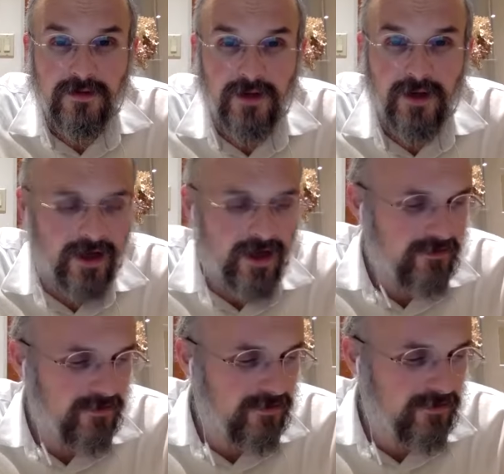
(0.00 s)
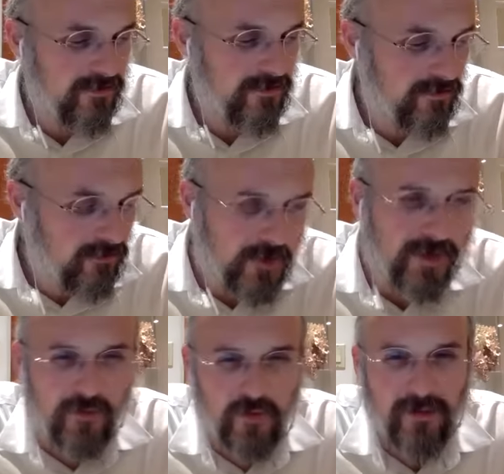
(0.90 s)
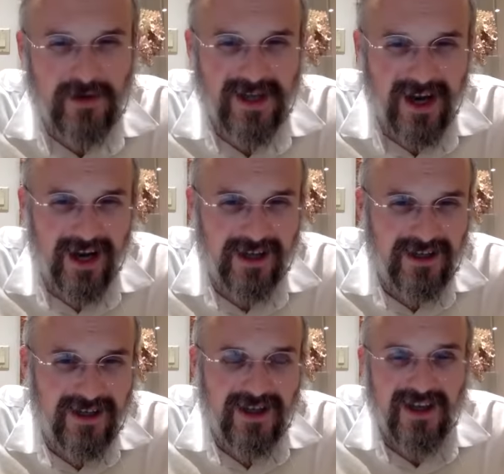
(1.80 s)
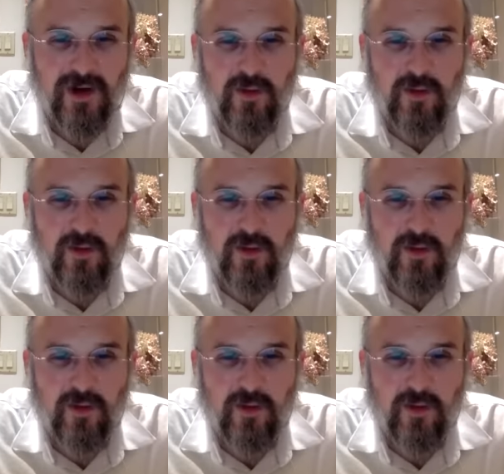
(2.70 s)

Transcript: um, more than four amas high, it